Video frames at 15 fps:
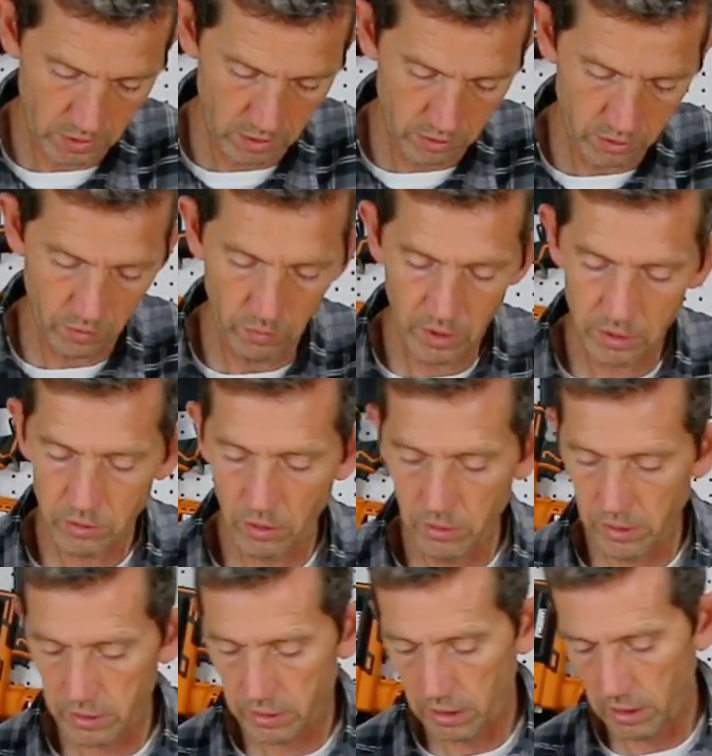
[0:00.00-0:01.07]
So when I
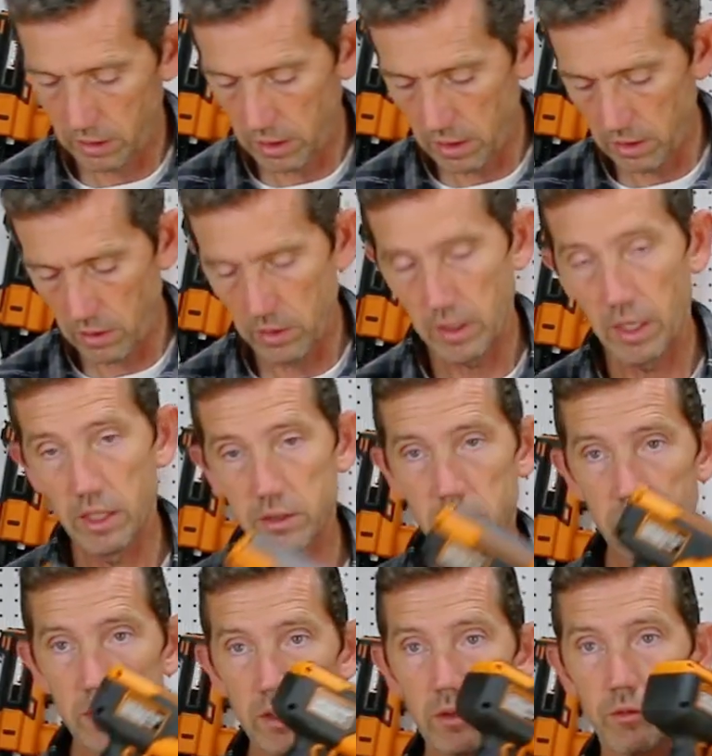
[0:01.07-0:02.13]
turn this gun on, it has
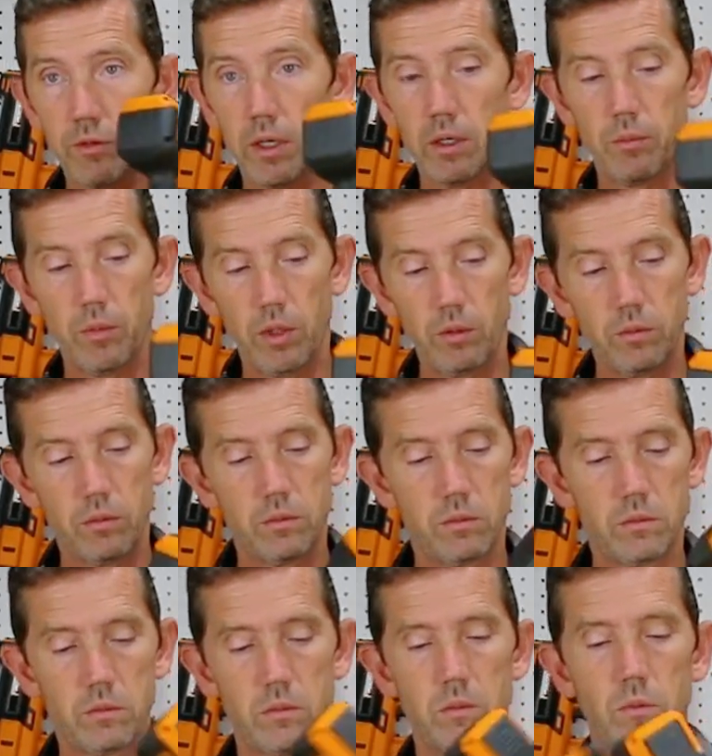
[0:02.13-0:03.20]
a single fire mode,
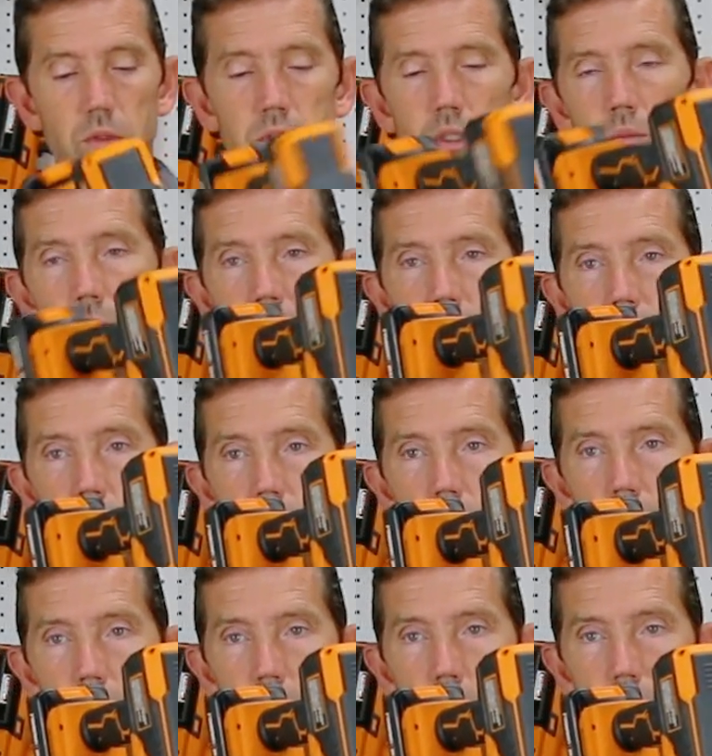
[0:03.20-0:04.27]
which can be seen
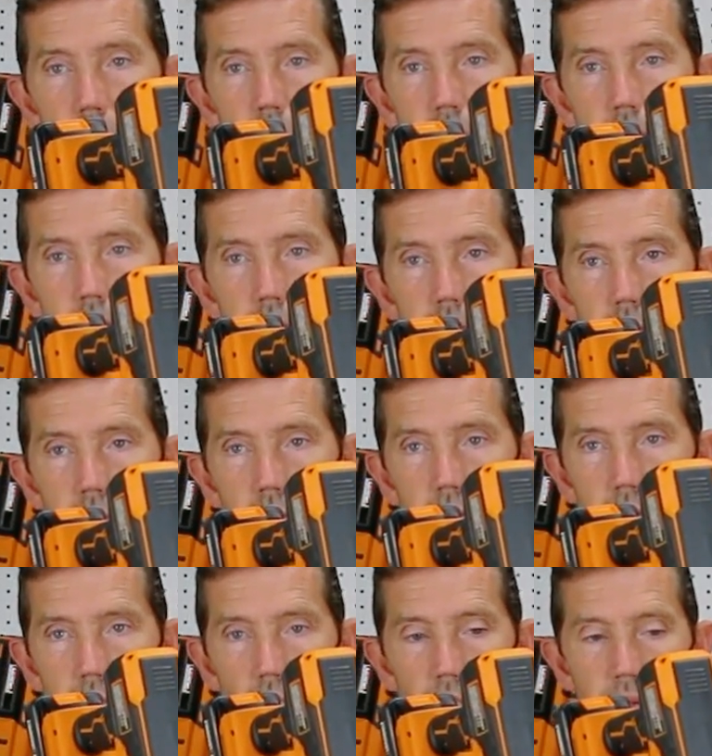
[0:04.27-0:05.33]
right here,
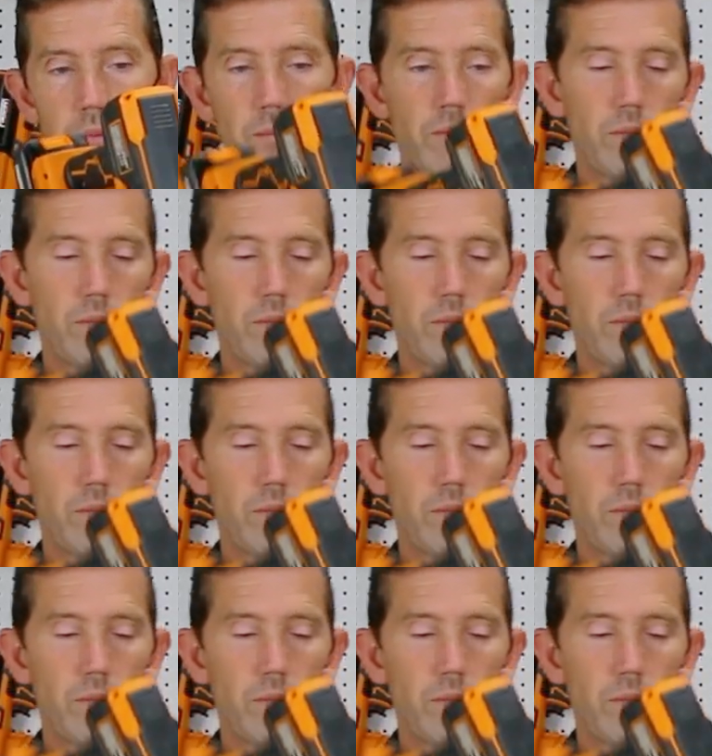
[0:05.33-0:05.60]
okay?